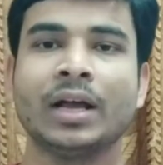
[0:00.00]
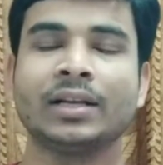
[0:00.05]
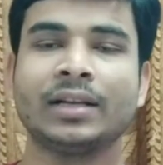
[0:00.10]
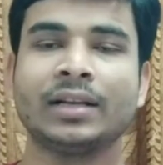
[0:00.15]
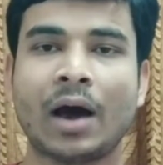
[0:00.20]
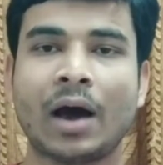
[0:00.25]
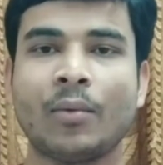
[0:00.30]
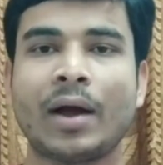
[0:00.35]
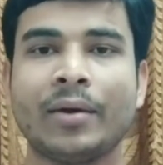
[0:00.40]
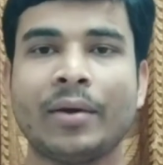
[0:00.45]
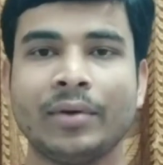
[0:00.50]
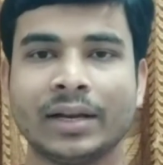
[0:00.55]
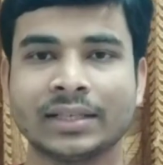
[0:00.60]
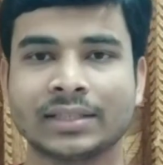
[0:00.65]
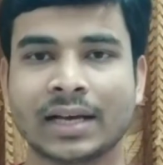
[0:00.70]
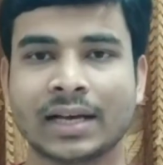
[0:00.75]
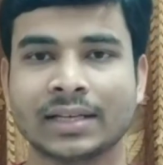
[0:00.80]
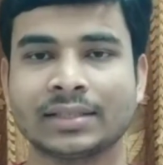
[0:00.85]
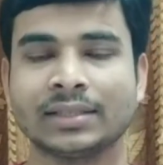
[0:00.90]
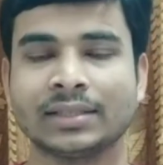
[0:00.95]
Now I will
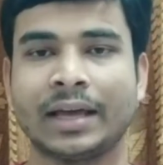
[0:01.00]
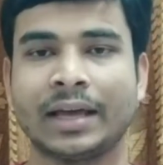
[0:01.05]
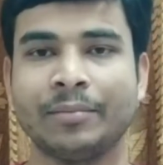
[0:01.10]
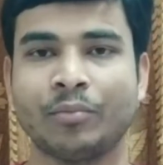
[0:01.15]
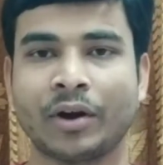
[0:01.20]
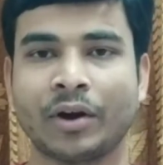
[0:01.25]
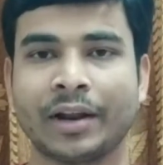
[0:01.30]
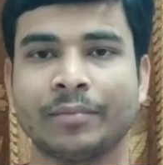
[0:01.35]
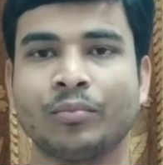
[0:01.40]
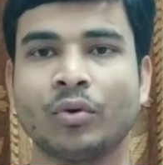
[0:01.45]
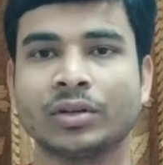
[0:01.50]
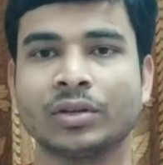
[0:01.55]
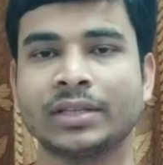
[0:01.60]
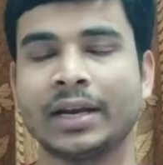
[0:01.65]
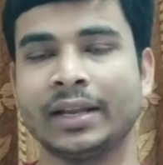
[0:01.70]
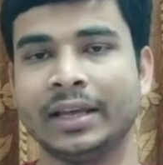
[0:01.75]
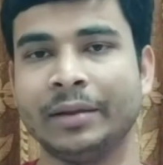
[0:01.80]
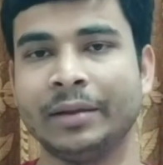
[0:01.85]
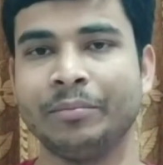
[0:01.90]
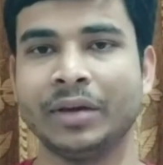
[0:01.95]
discuss the important
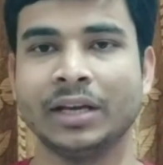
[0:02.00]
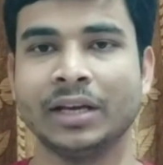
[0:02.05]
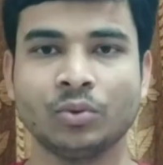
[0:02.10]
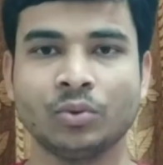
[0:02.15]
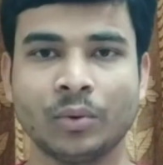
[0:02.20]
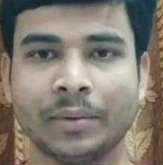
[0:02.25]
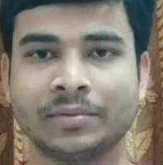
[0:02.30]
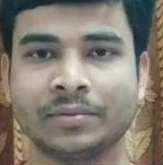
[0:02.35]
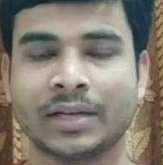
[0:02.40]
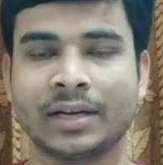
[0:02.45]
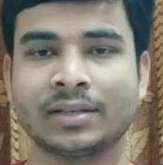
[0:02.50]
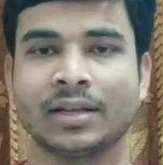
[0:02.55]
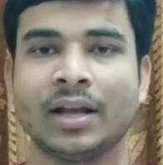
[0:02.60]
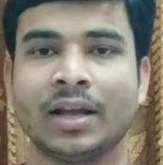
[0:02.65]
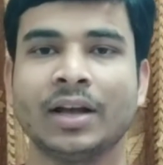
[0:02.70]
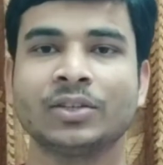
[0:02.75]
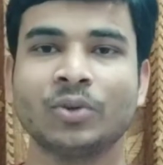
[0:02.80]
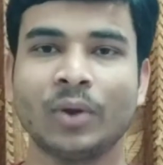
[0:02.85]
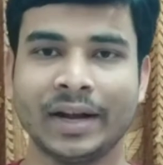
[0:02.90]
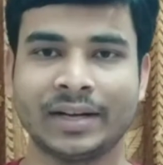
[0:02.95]
portion in B H U website.
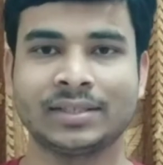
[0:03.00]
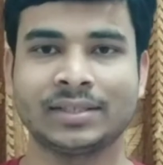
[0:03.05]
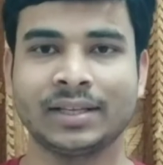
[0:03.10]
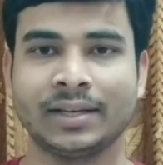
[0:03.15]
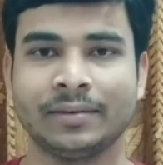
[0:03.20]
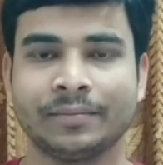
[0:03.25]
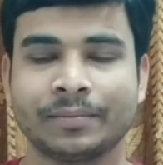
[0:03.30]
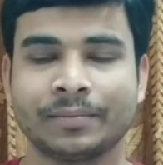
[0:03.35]
So let's see.